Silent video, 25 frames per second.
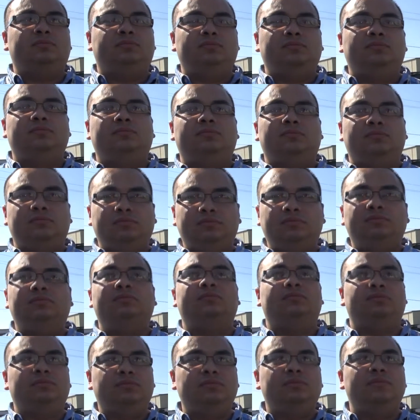is always a
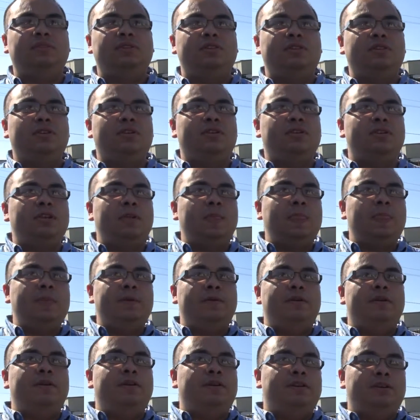concern. South
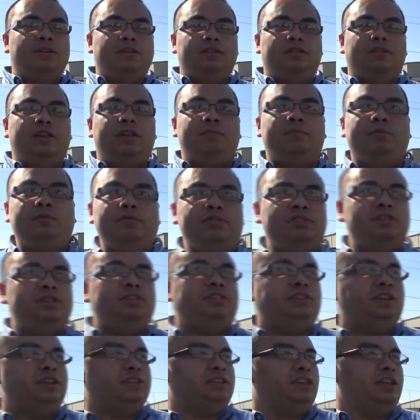Central Los Angeles. Like Bruce
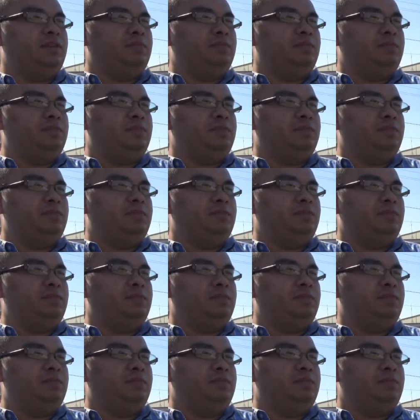Lee says,